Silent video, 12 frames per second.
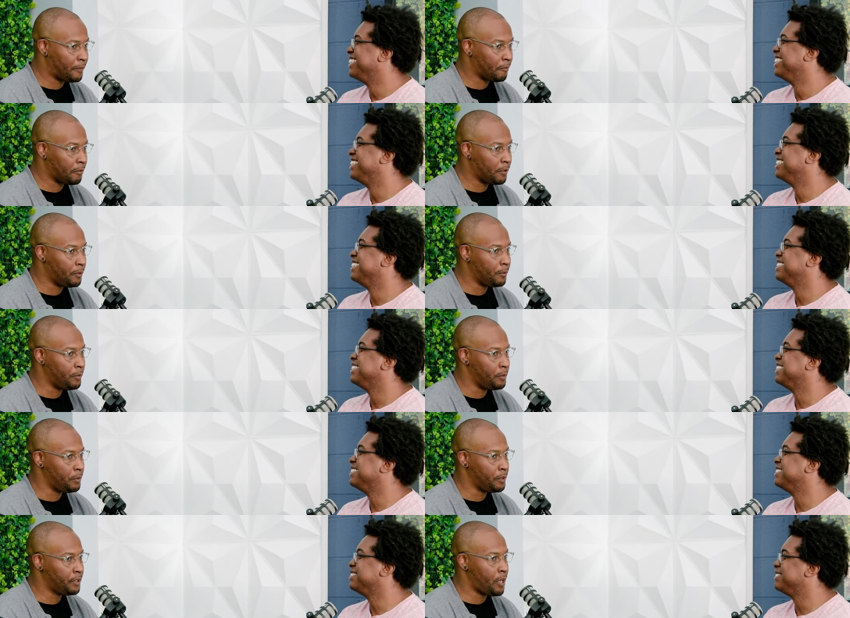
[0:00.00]

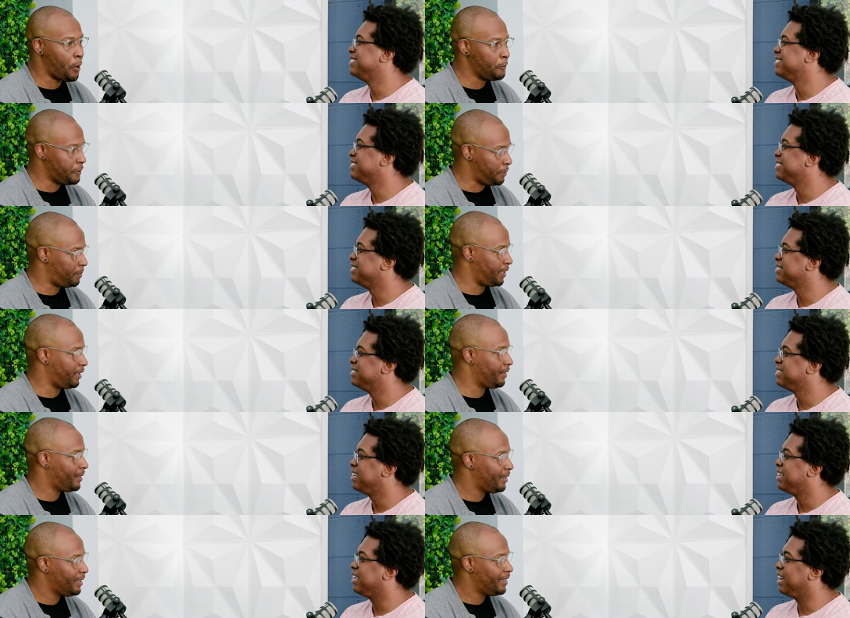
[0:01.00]
Speaker 1: through Code
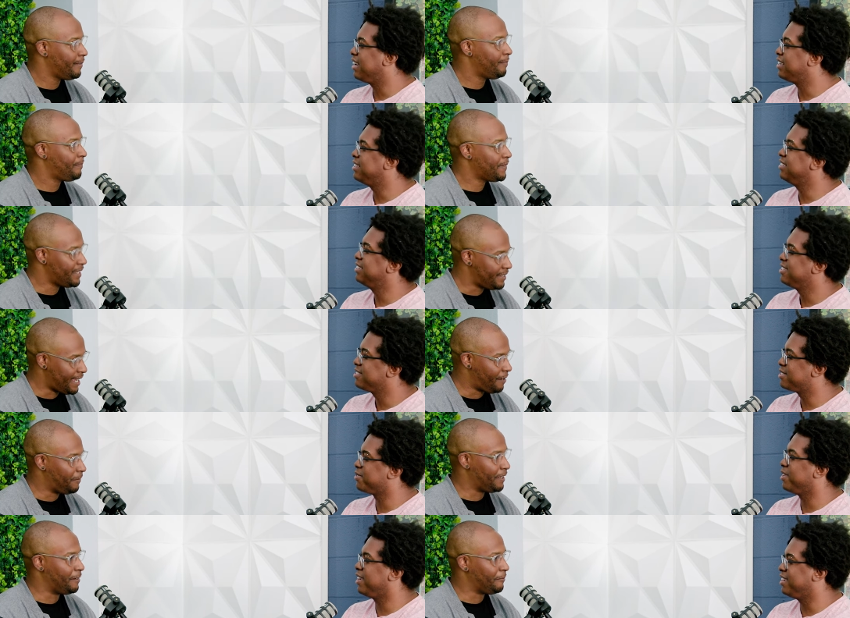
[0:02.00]
Newbie. Yeah. Is
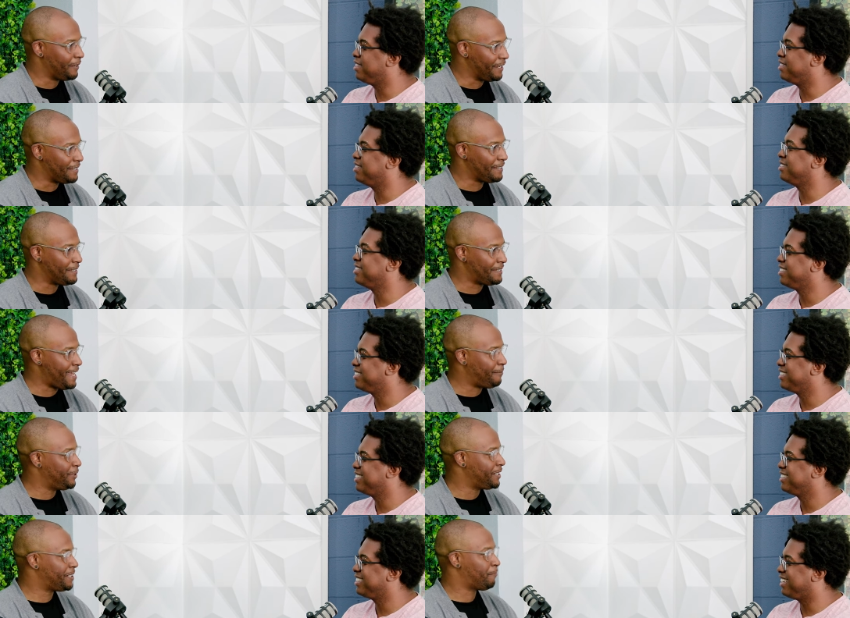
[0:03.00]
how Saron, we, we
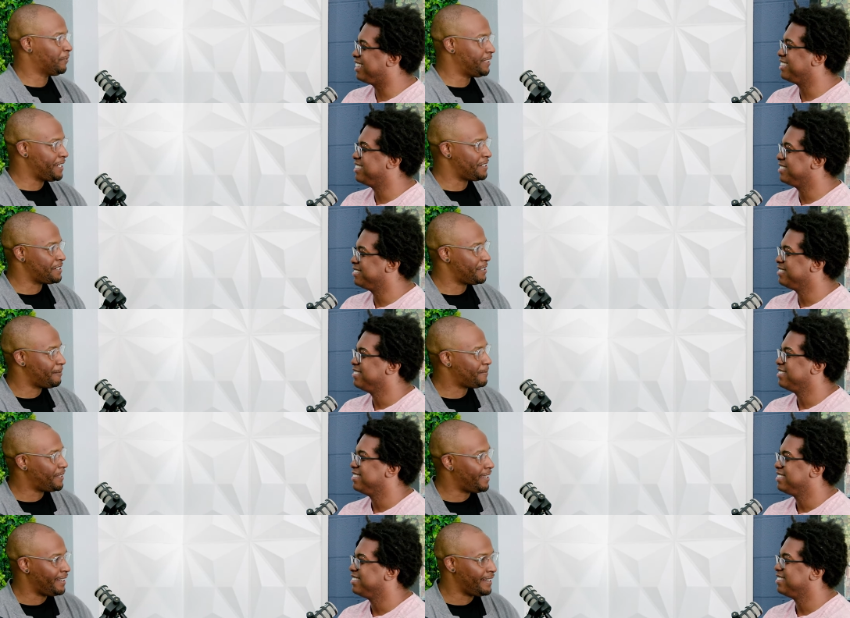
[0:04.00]
established
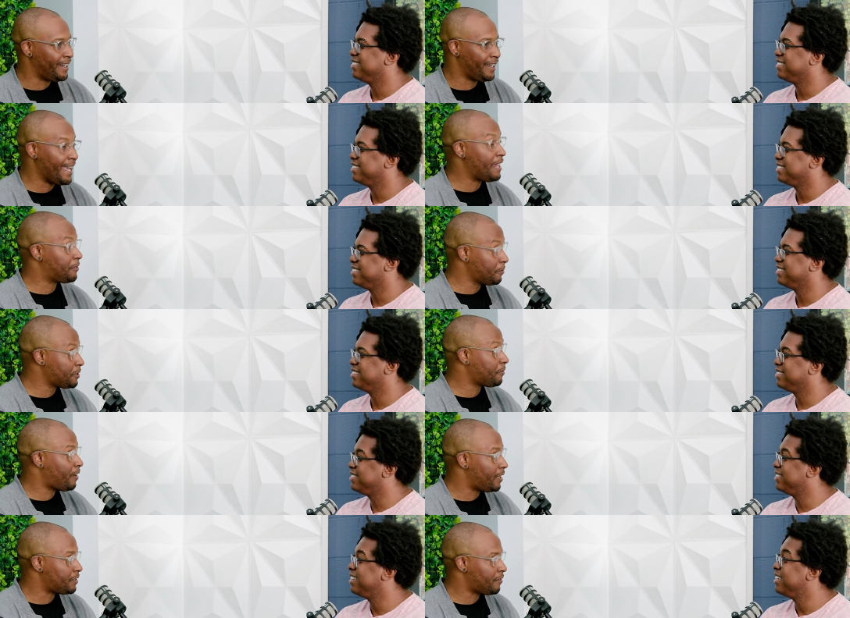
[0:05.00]
relationships. And uh, yeah, through
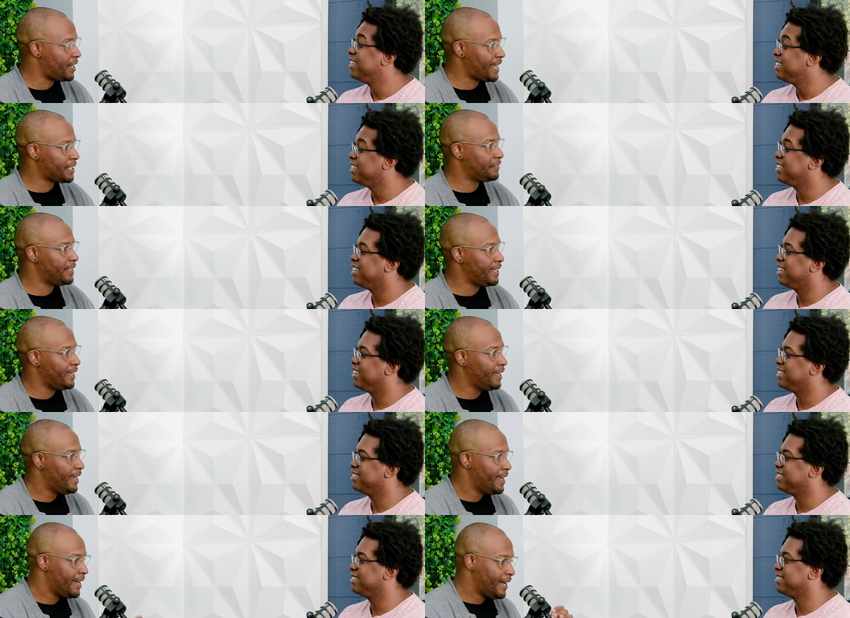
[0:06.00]
Saron. Saron
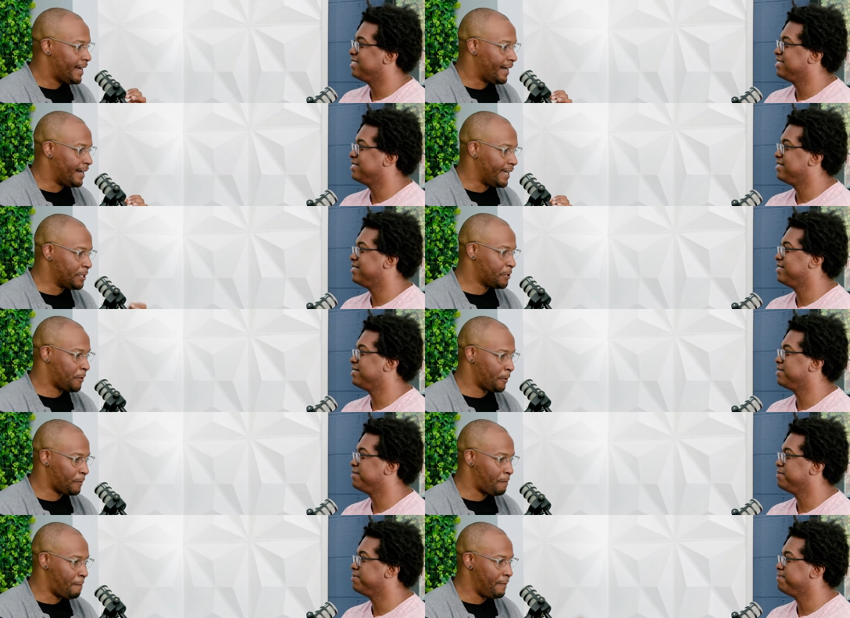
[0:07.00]
actually... Yeah. Uh,
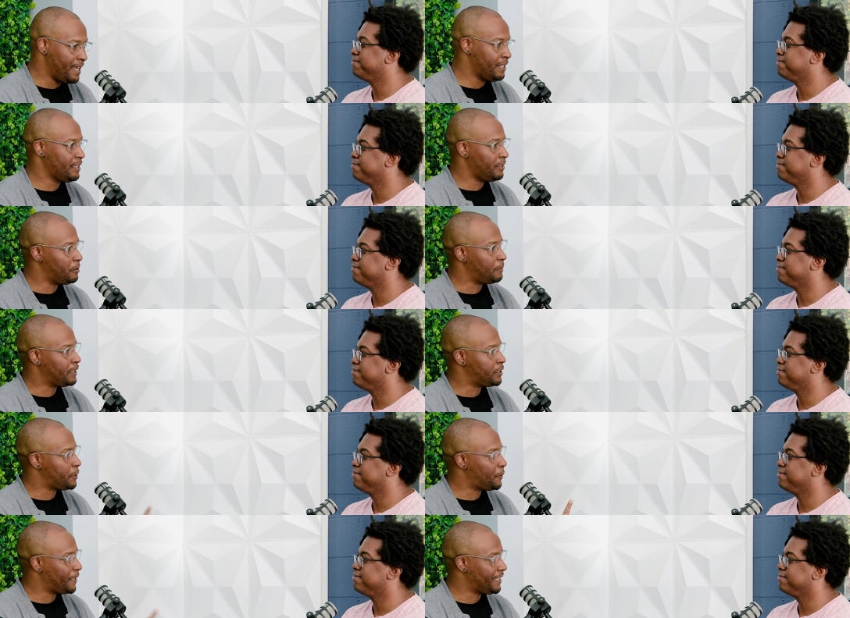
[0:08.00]
introed me to you
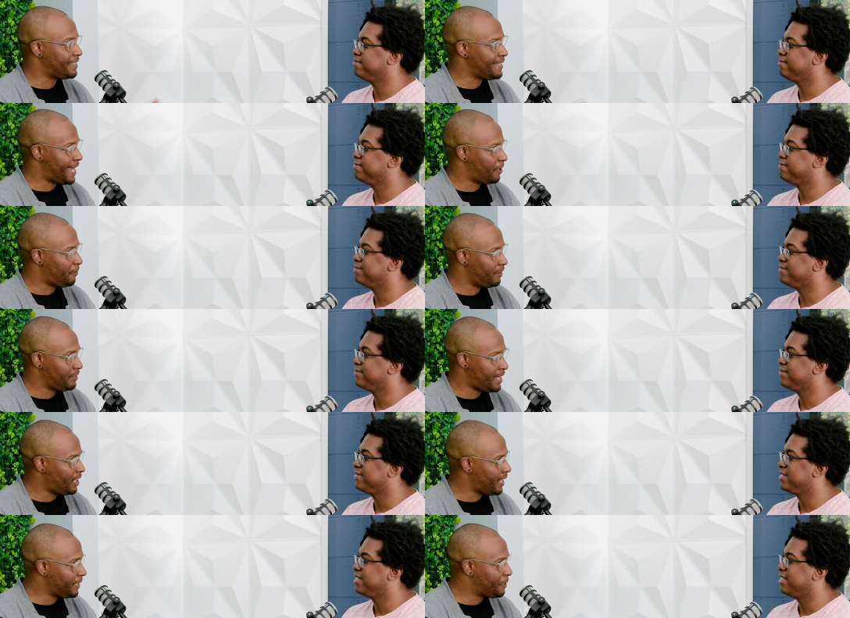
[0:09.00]
because you're doing the Saturday,
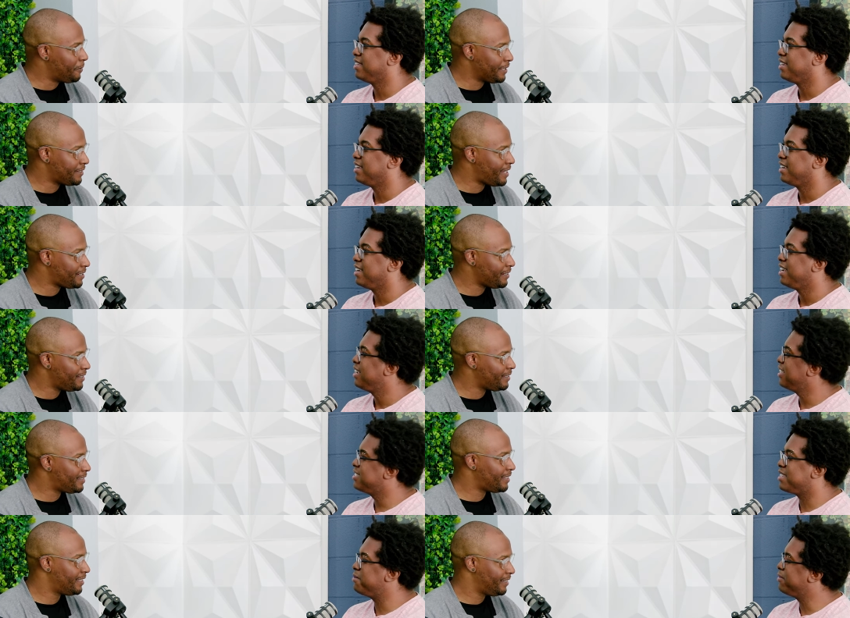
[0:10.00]
Saturday coding
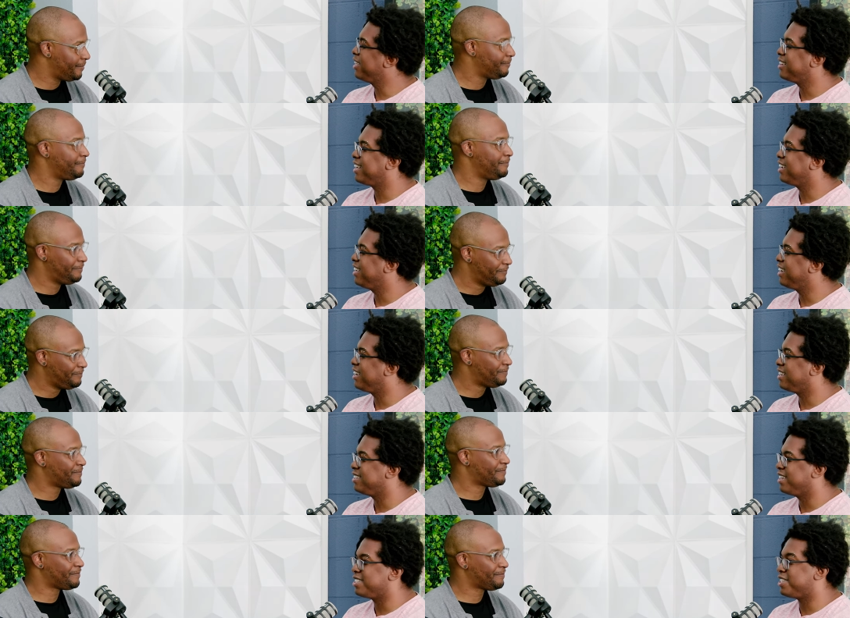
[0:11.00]
sessions. Something like that,
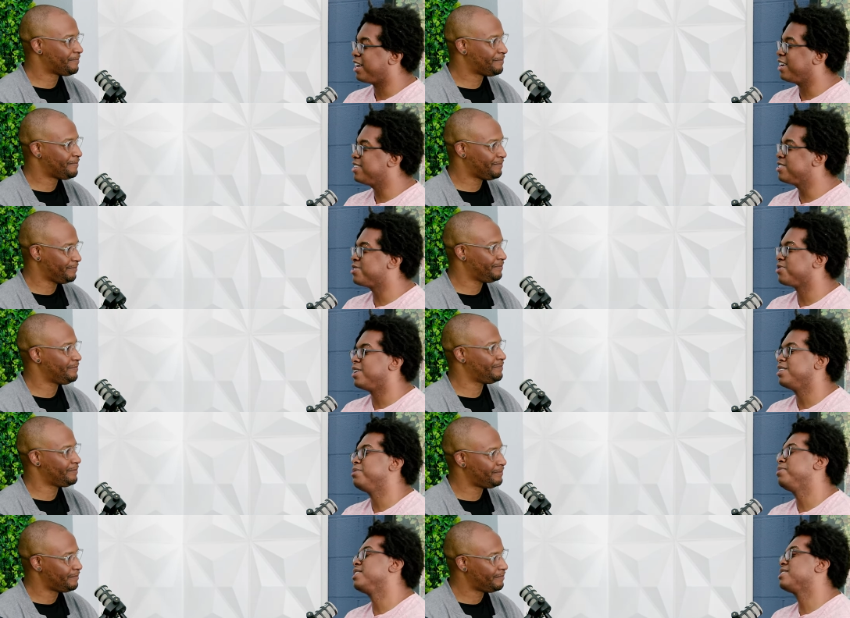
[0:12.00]
yeah. Yeah, shout out to
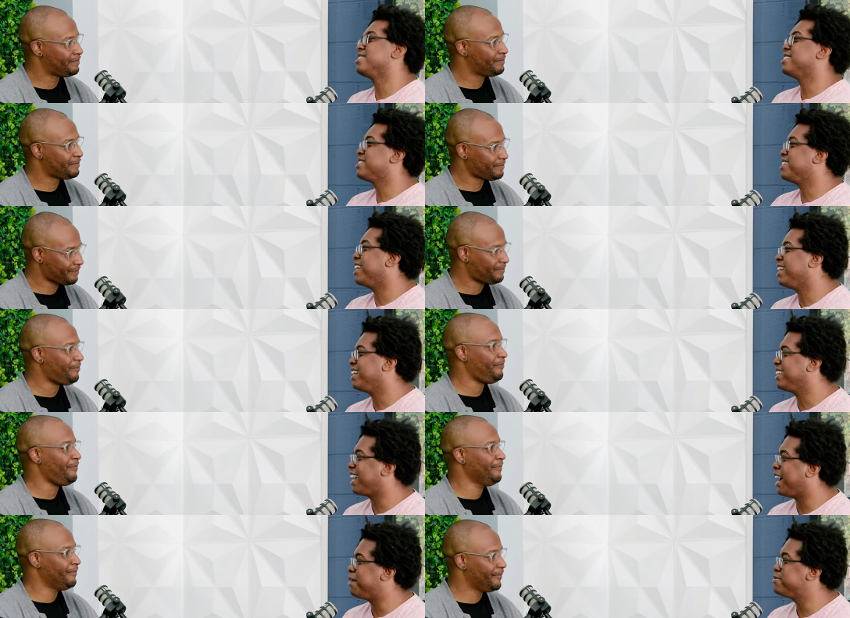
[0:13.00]
Saron the Big Sis.
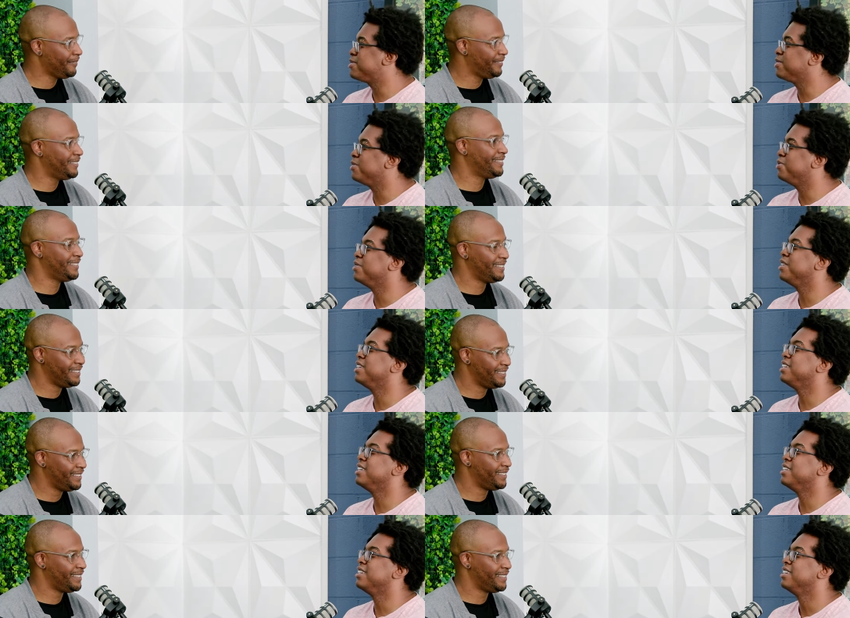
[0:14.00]
Like,
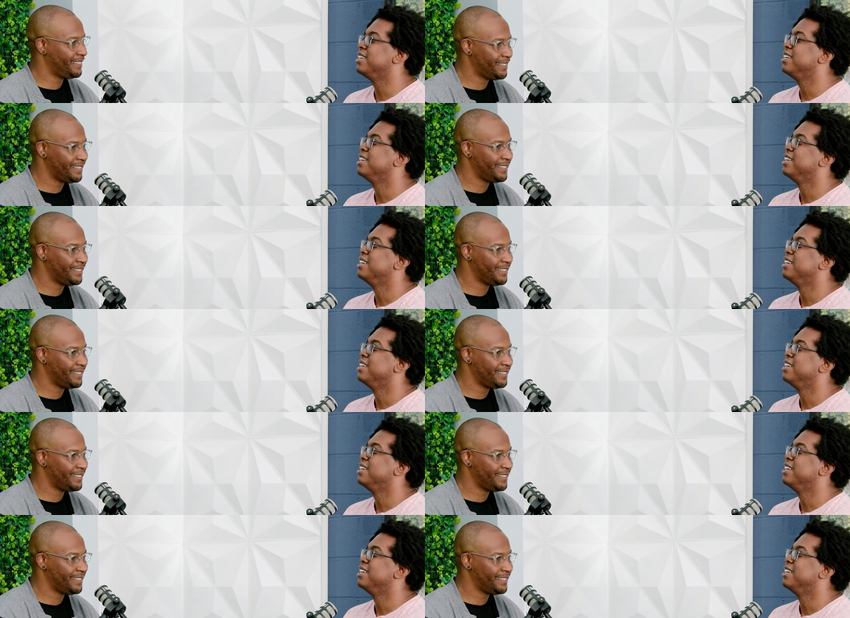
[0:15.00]
absolutely